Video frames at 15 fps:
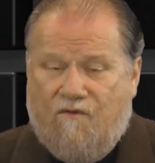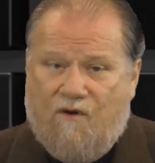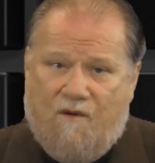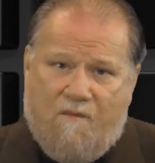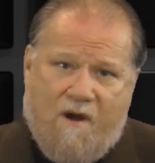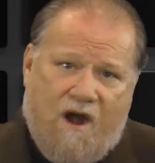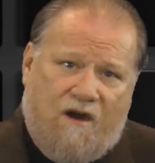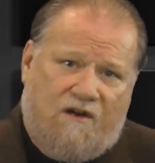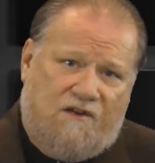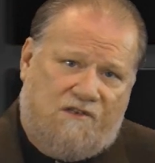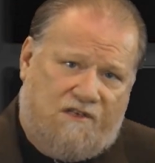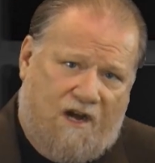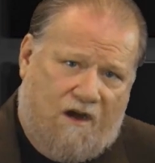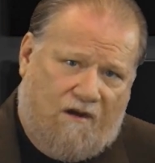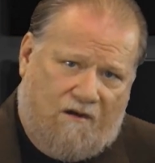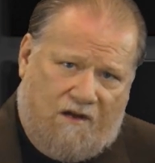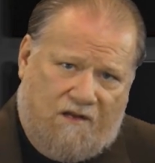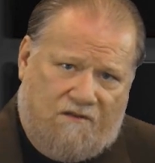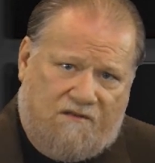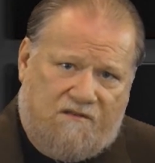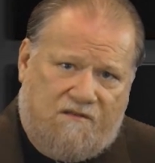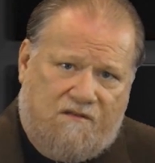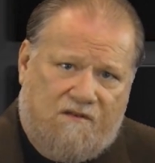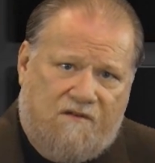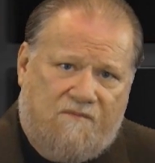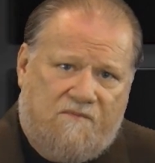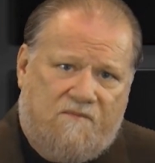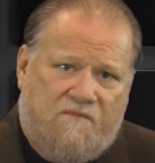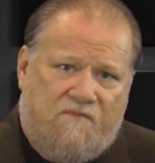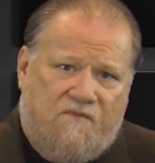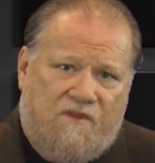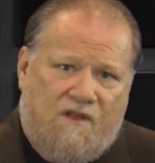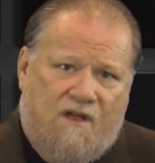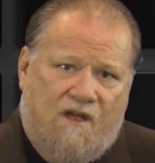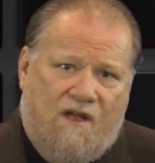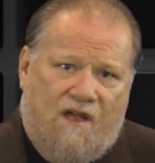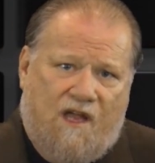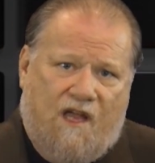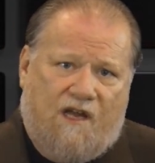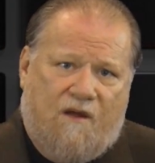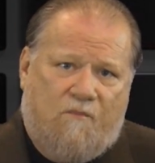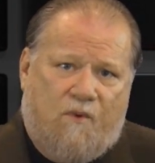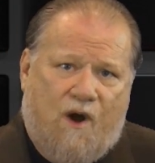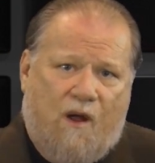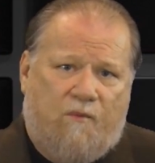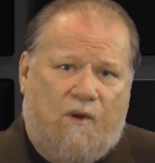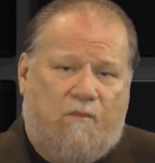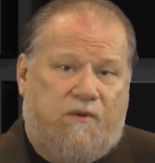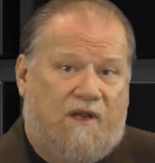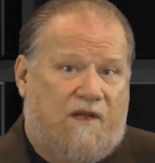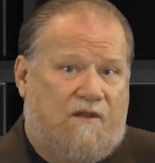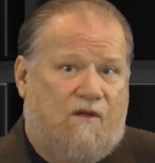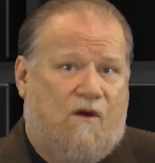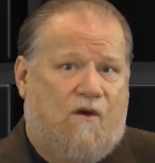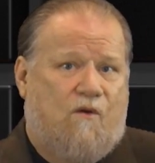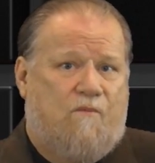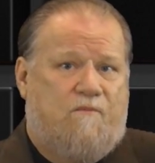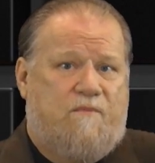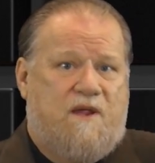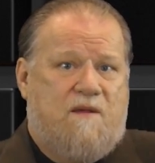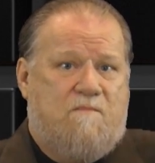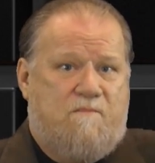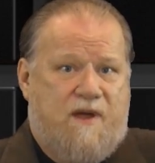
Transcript: for America's arrogance. It can probably, though, be